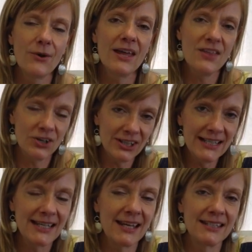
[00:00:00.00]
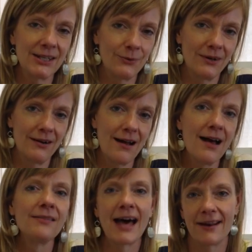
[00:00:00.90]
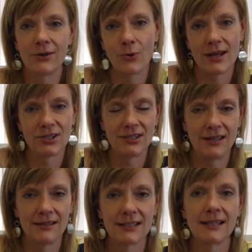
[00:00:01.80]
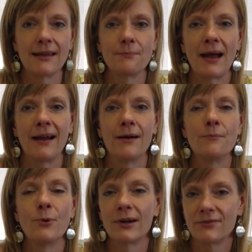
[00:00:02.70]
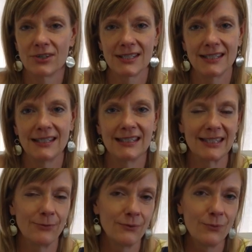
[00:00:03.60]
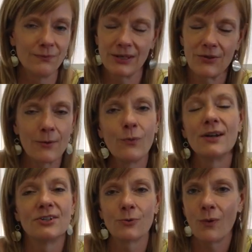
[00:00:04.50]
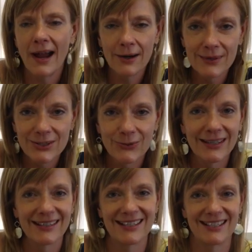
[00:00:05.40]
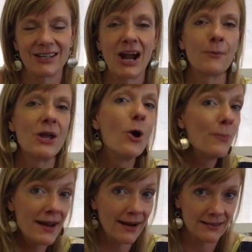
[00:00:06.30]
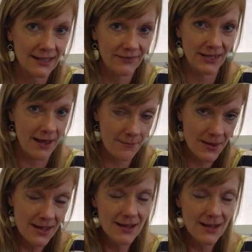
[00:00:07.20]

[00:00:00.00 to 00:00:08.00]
In the early days, there were a lot of questions, like by our board of trustees. They wondered, why are we doing this, and are we opening ourselves up